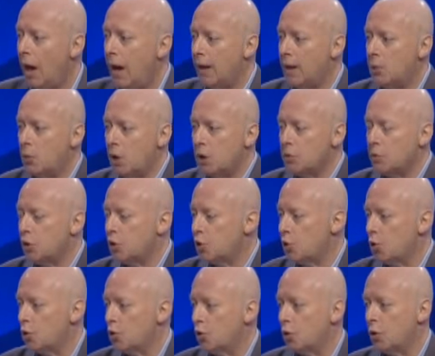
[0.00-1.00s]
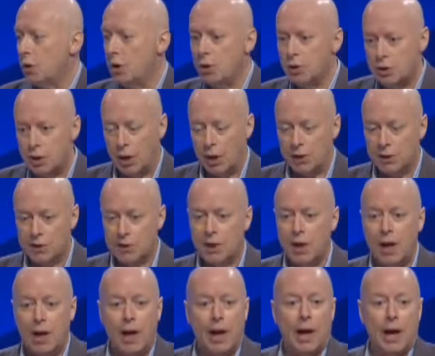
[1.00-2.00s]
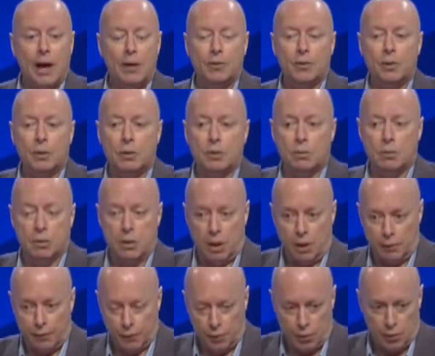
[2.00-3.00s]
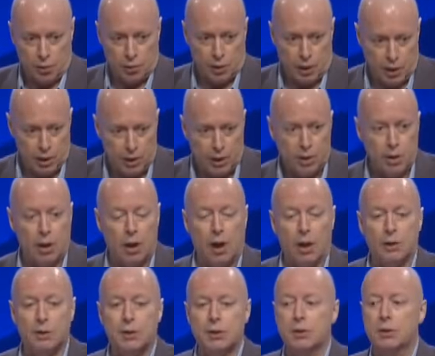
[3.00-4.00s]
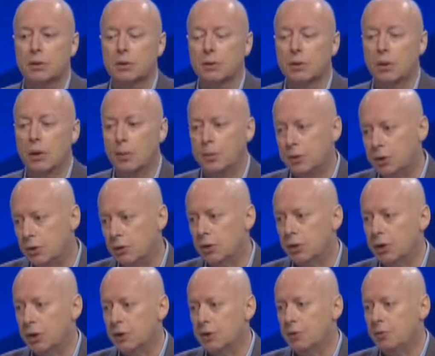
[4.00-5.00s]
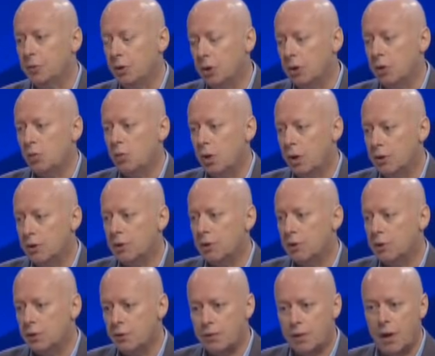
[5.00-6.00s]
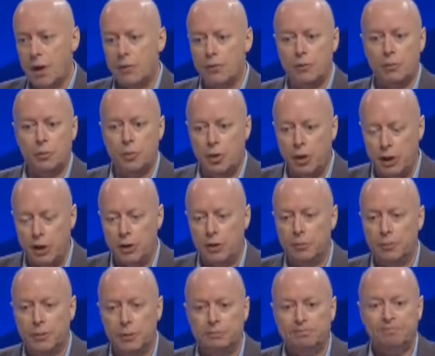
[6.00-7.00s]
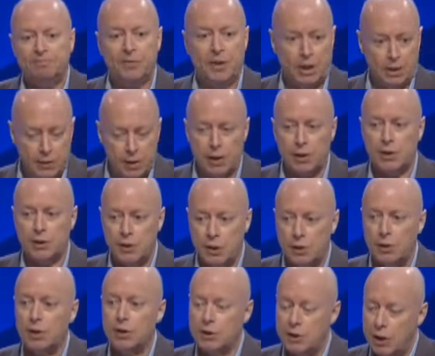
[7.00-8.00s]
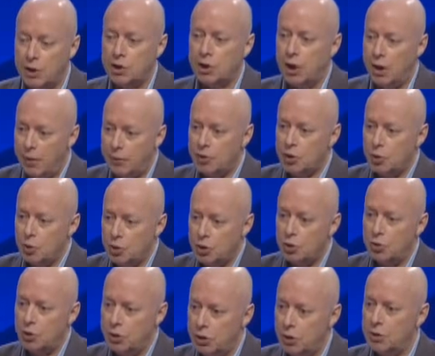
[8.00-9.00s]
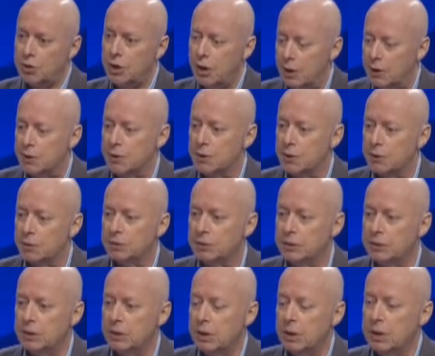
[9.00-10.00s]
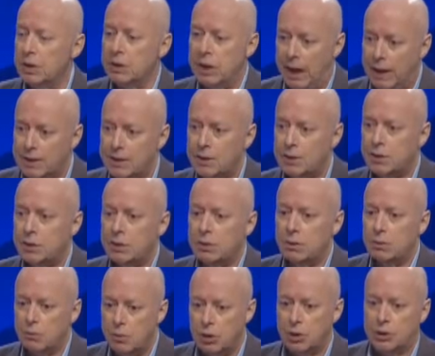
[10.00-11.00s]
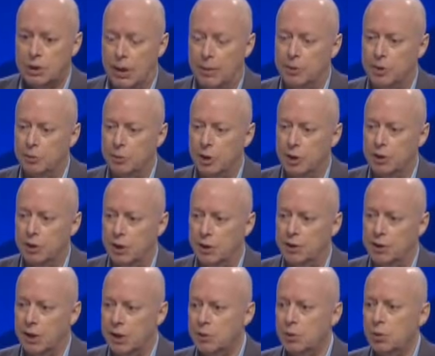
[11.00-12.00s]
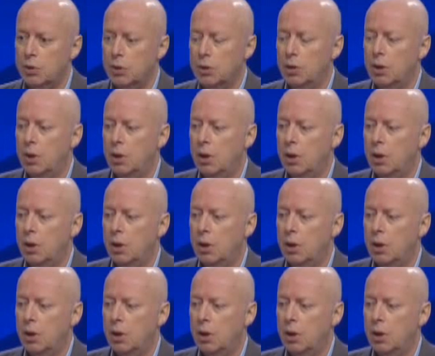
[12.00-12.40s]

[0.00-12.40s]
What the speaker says: And the ones with shorter or no tusks have, therefore, greatly enhanced opportunities of being the ones who survive and breed. And their descendants actually have shorter or no tusks. That's what adaptability is. That's what